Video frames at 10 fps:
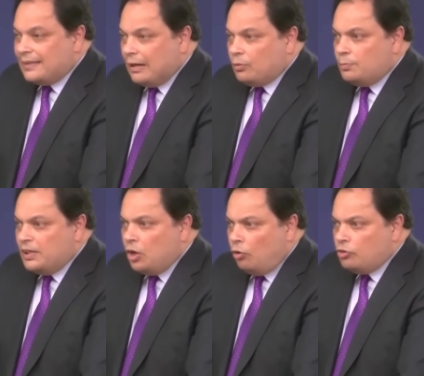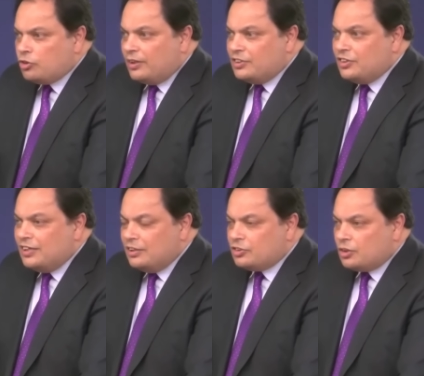that would be contrary to
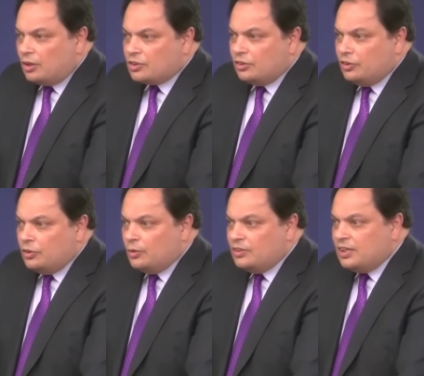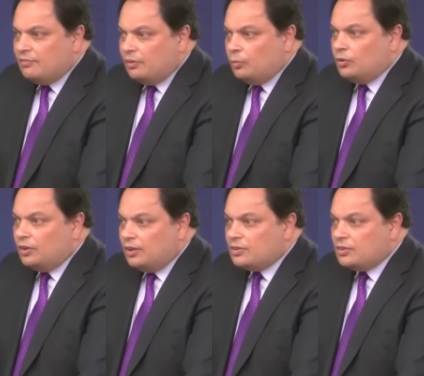the instruction that you had given, wouldn't